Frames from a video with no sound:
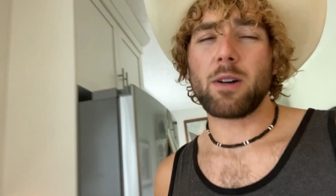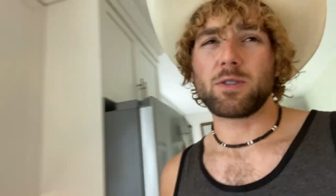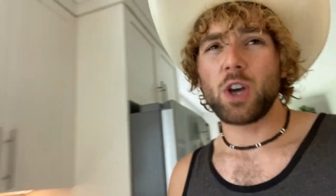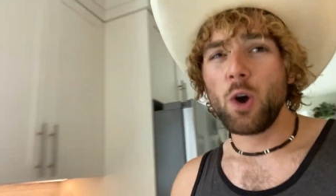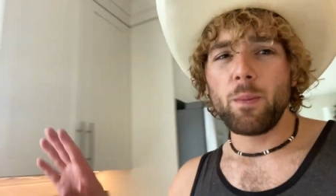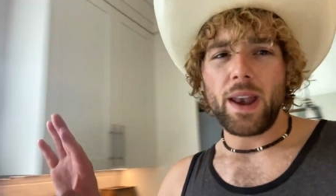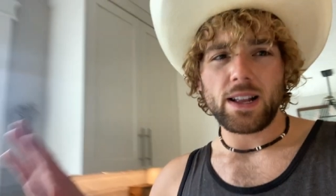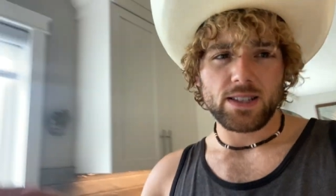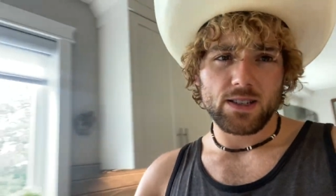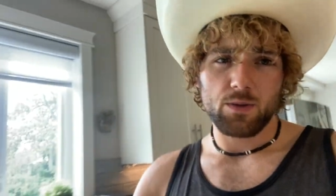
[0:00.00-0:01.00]
about 2
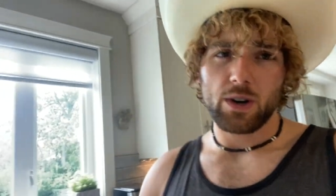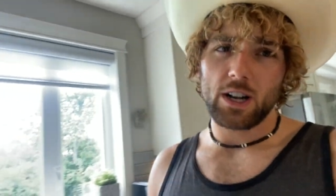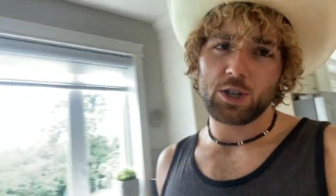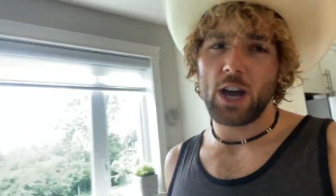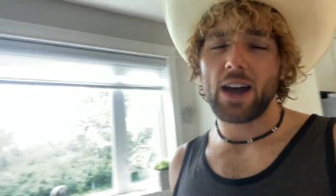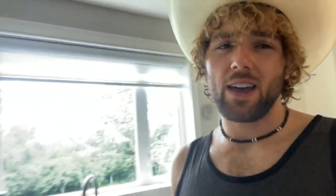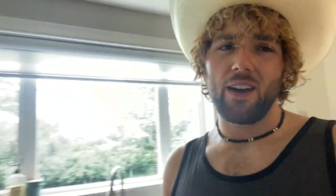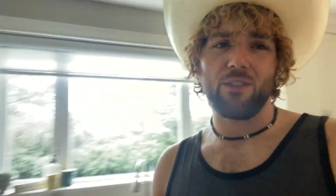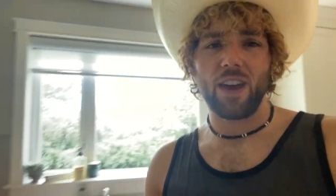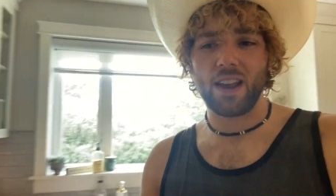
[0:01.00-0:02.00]
minutes, we're gonna check
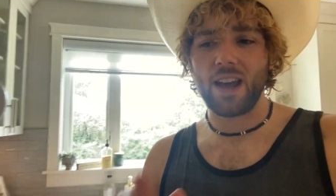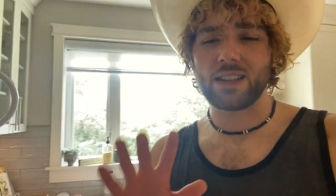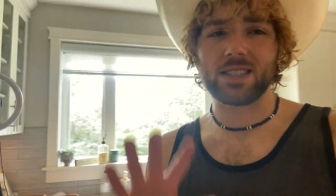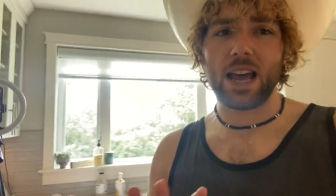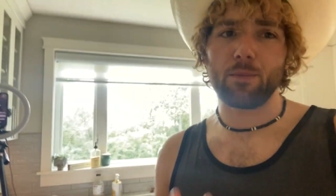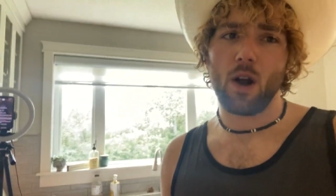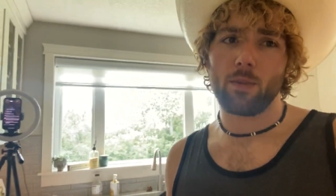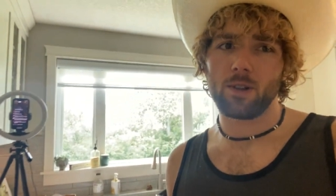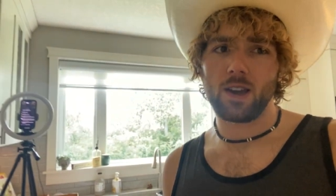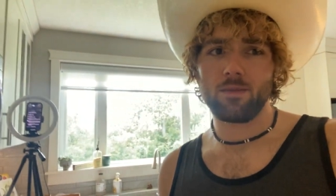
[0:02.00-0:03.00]
if it has set
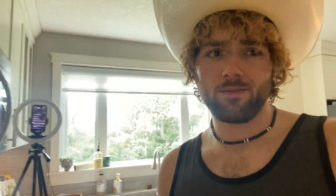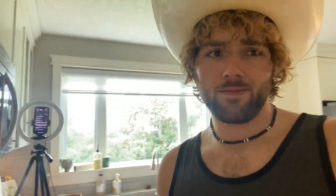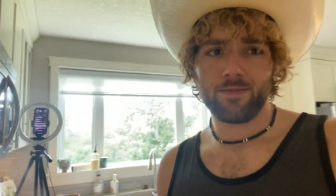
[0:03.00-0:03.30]
properly.